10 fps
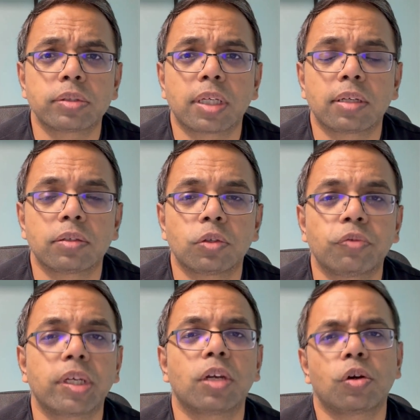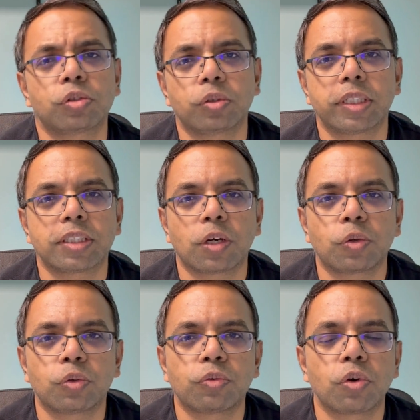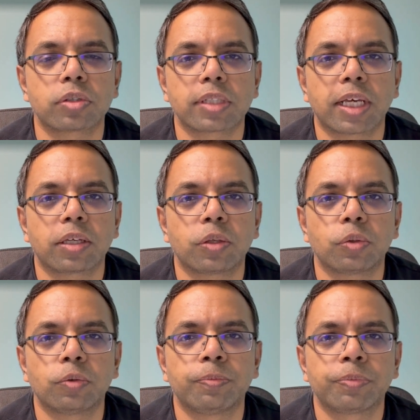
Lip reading: and we can also reach out to folks like you.